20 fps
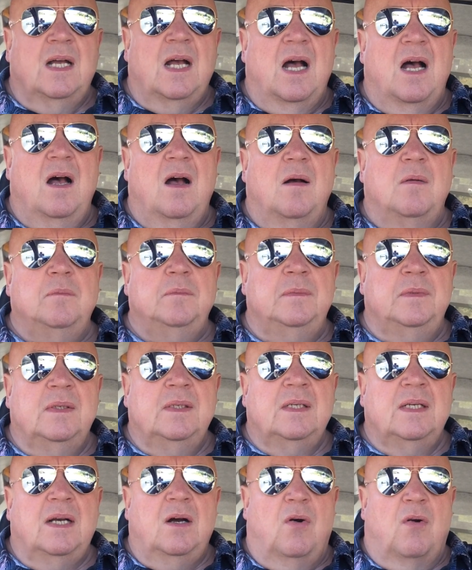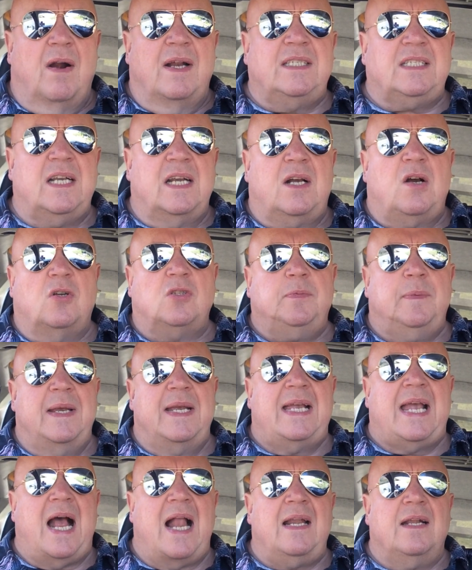Alright, it's going to cost me a
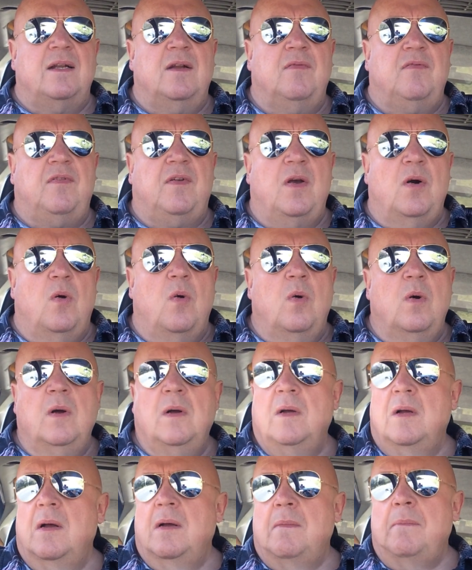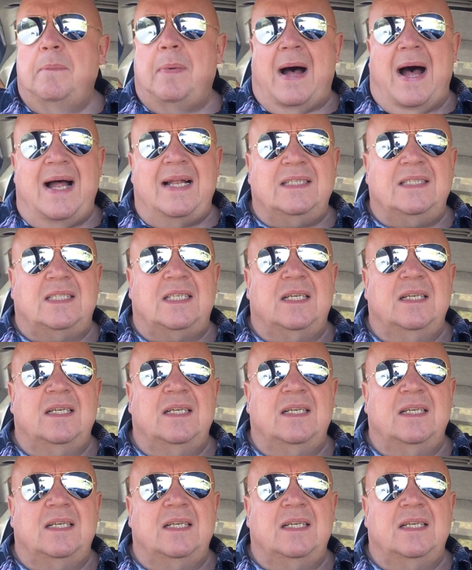gallon of fuel, but